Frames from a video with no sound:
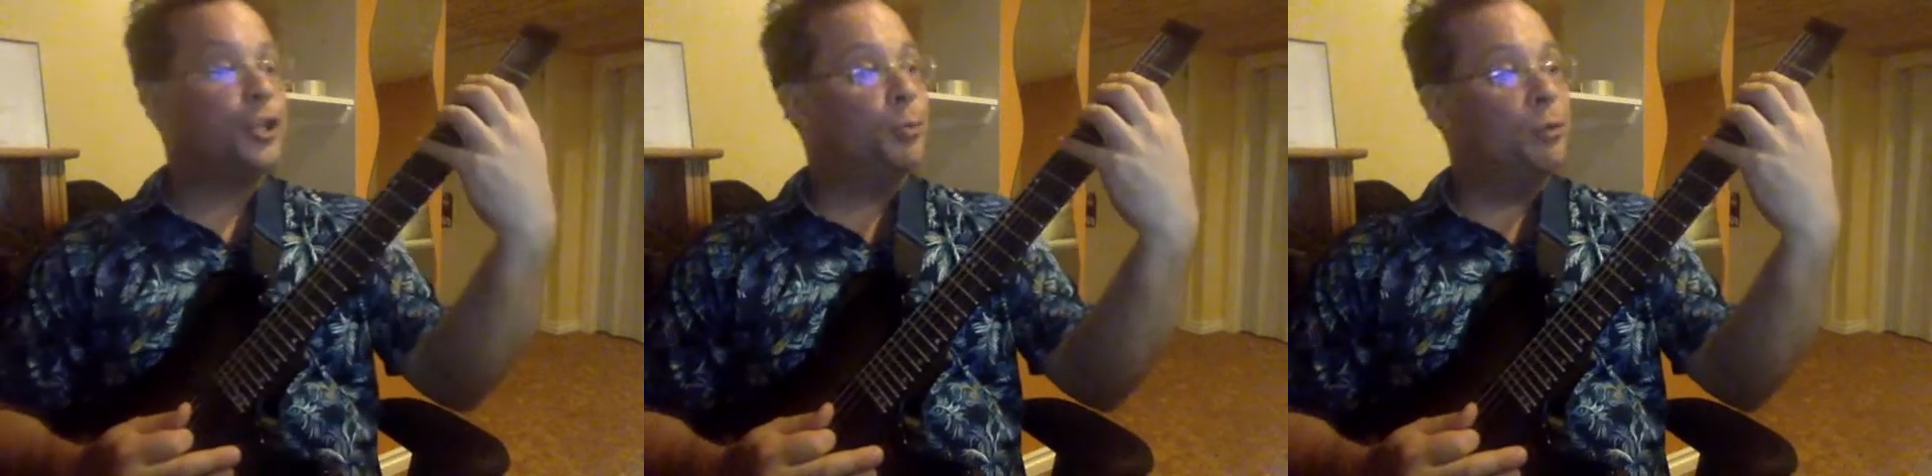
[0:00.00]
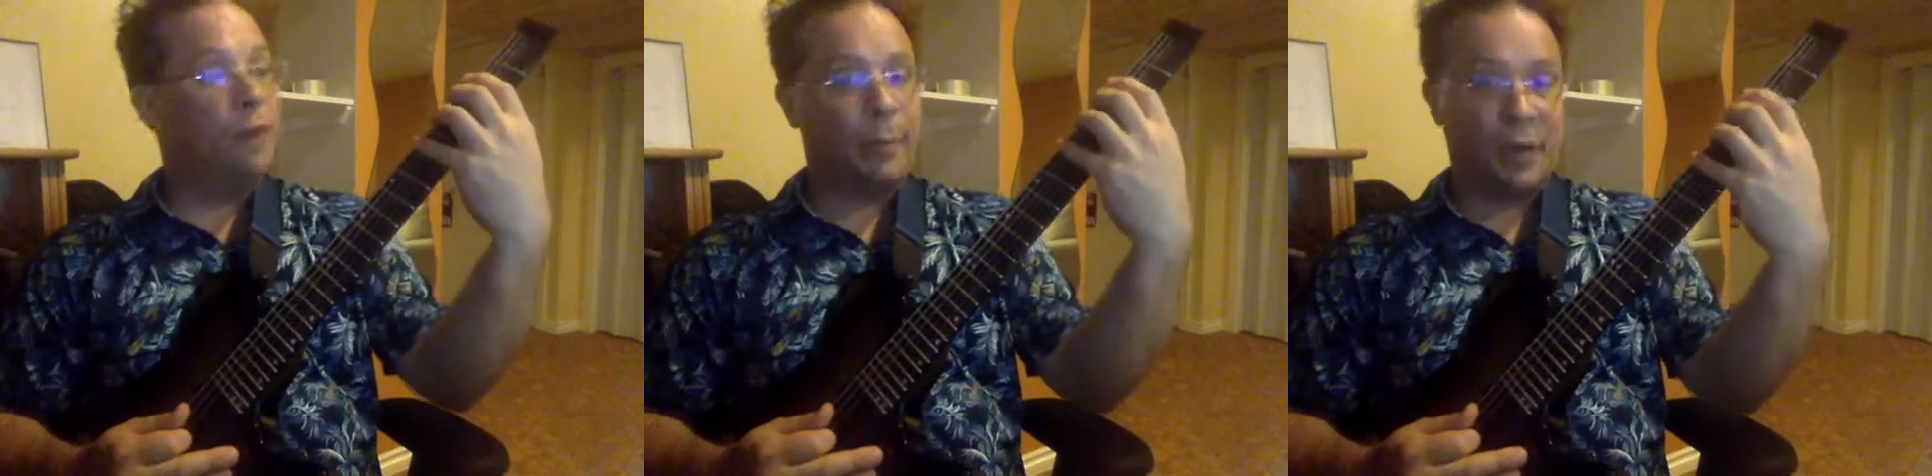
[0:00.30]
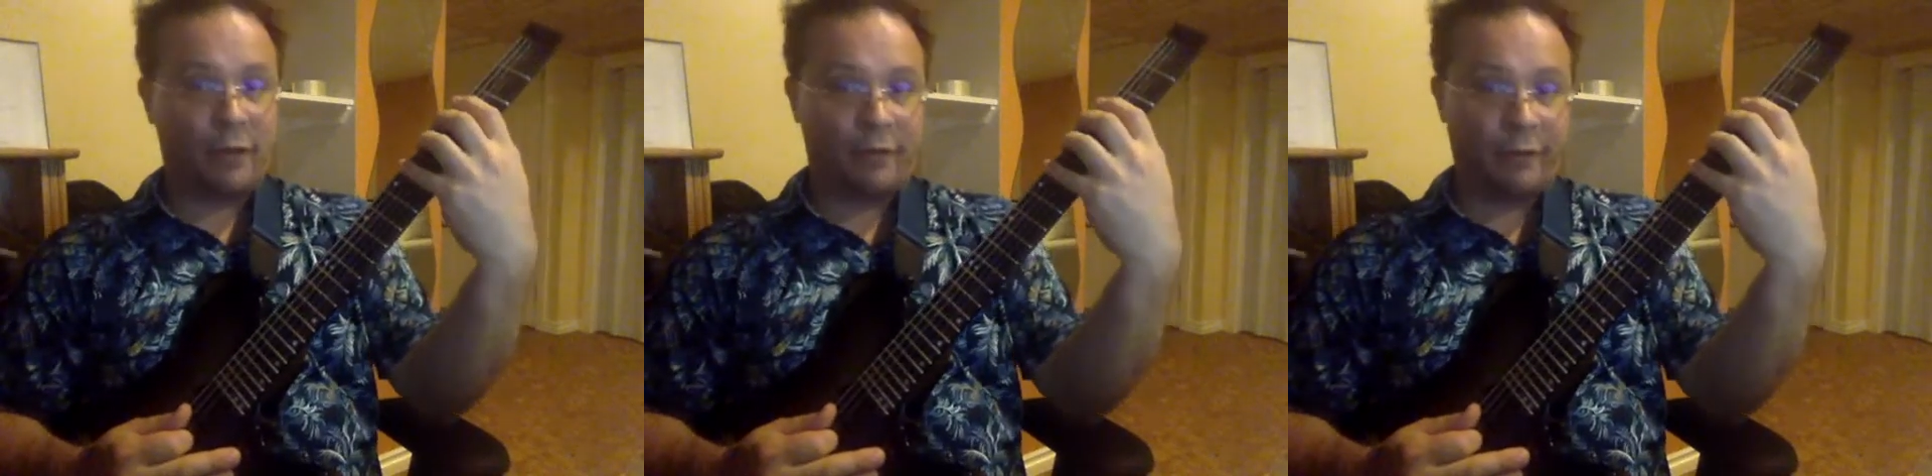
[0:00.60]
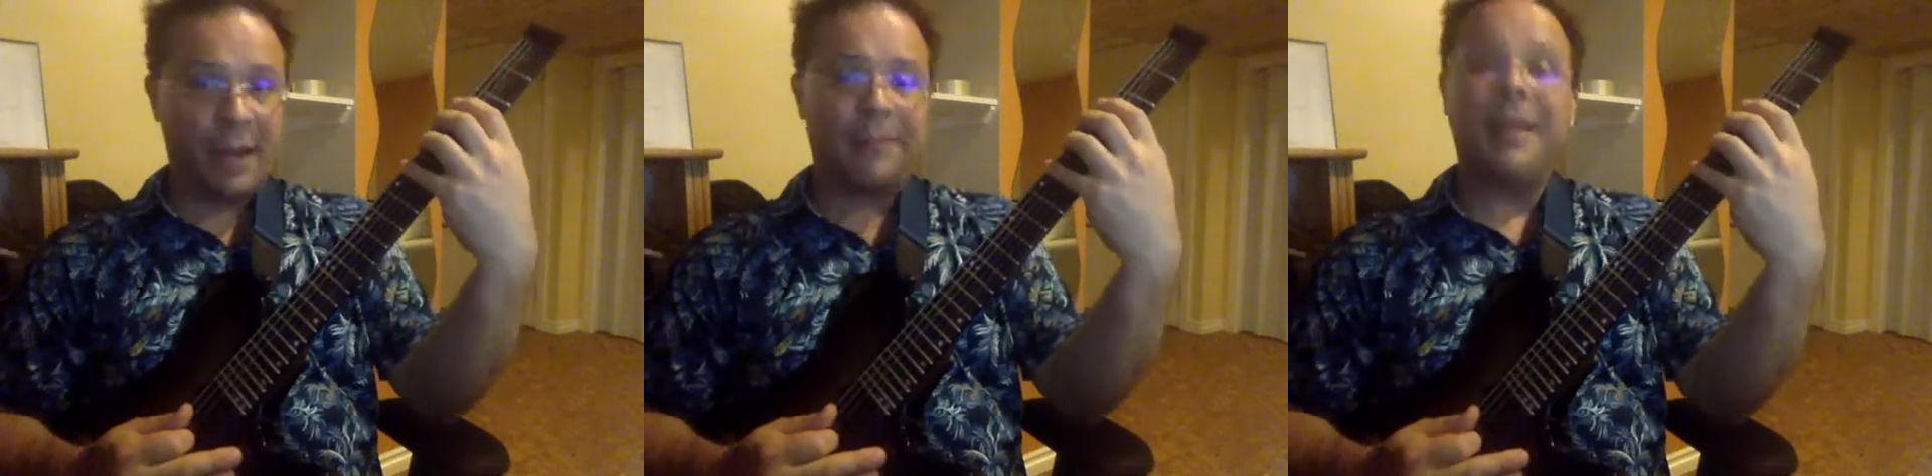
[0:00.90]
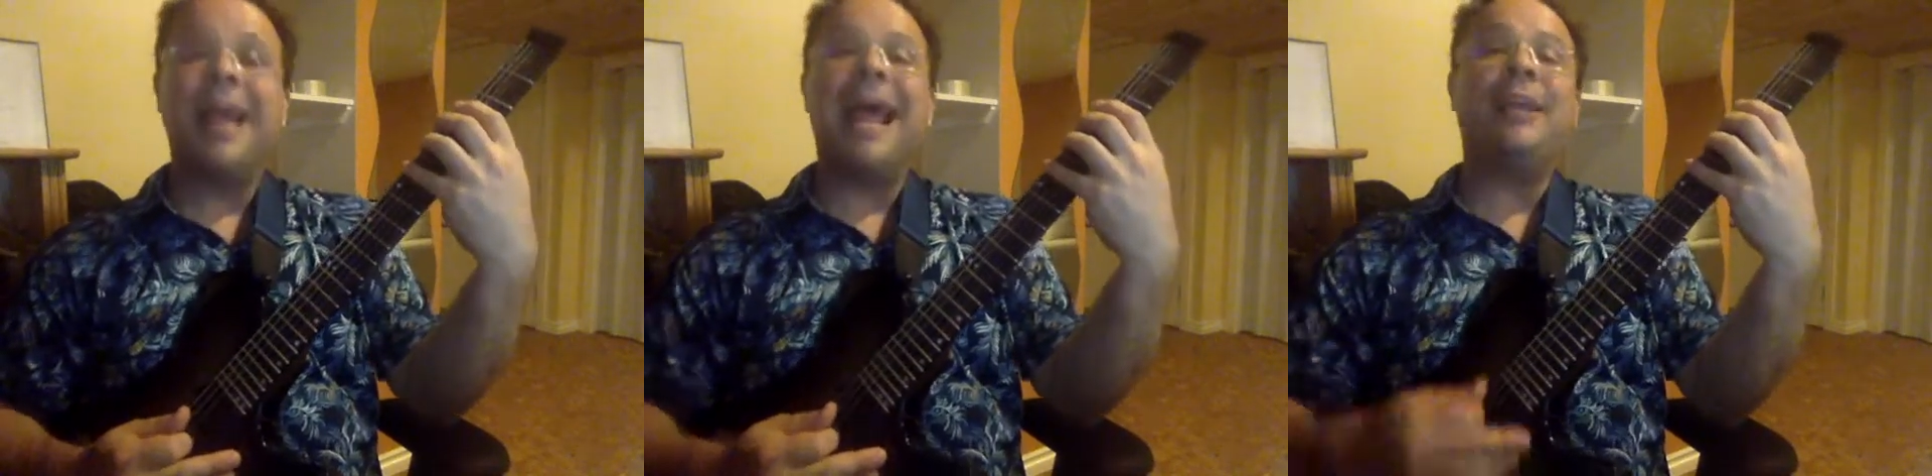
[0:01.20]
you move up another fret
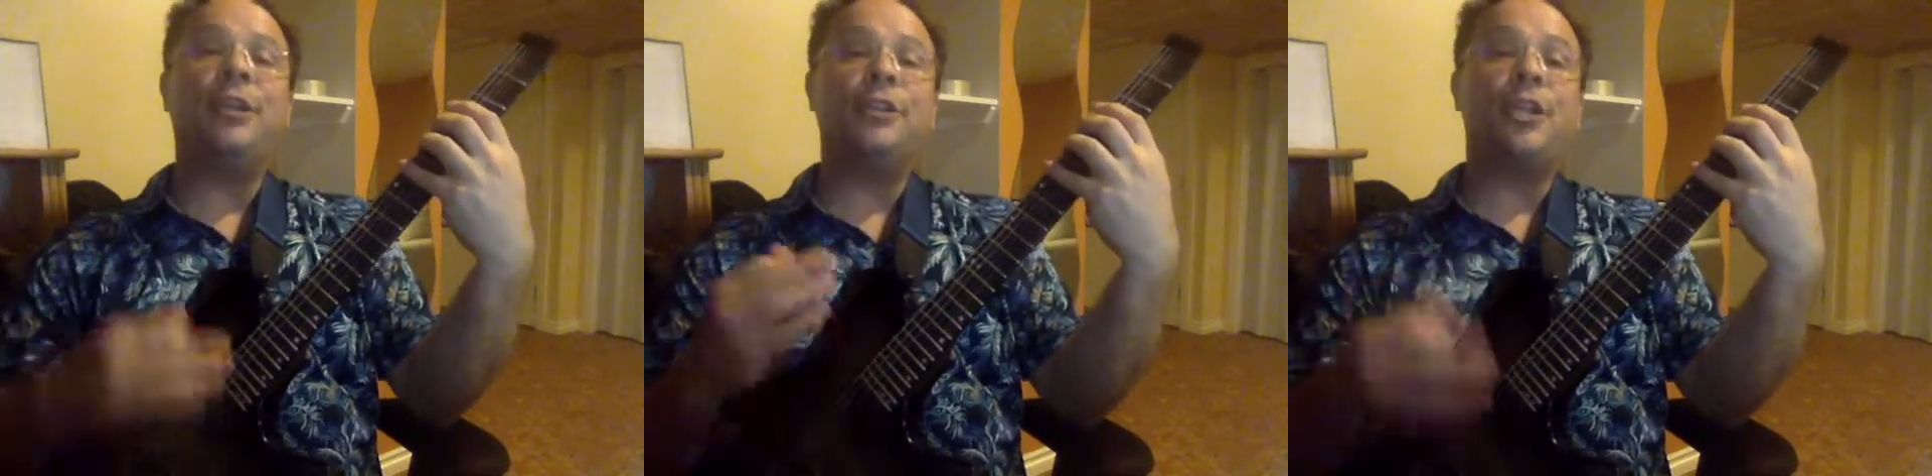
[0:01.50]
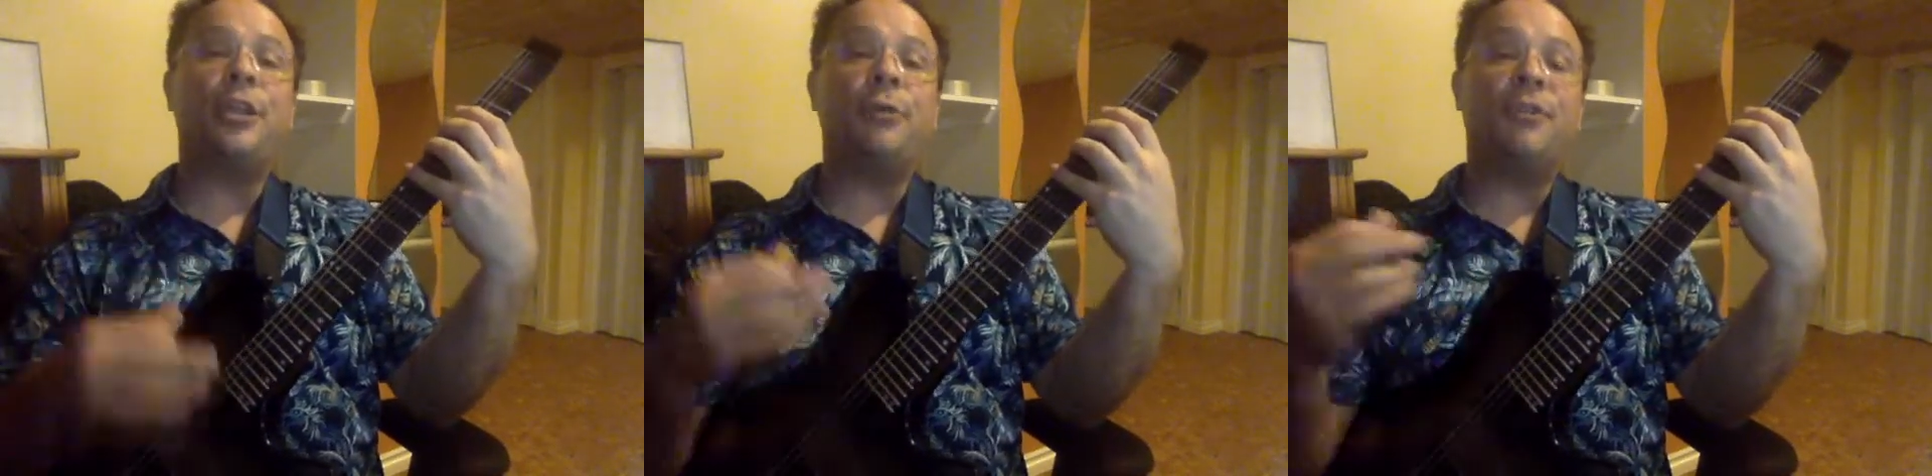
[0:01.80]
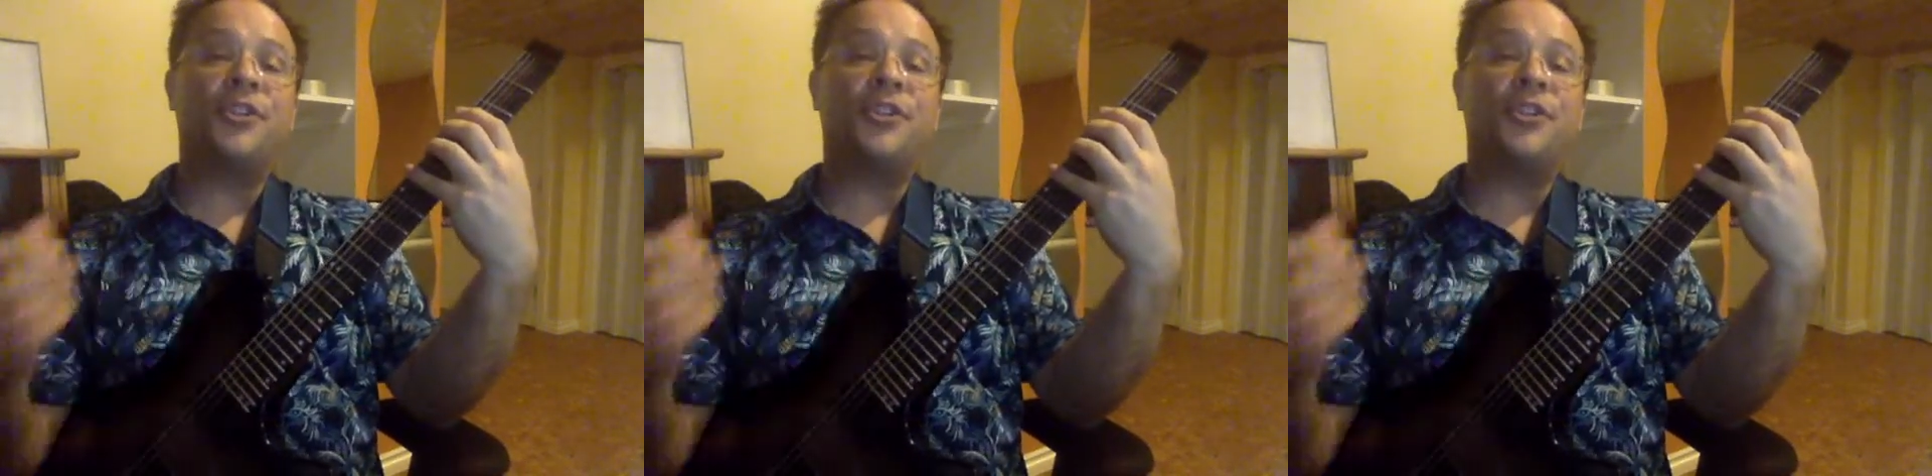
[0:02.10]
and continue the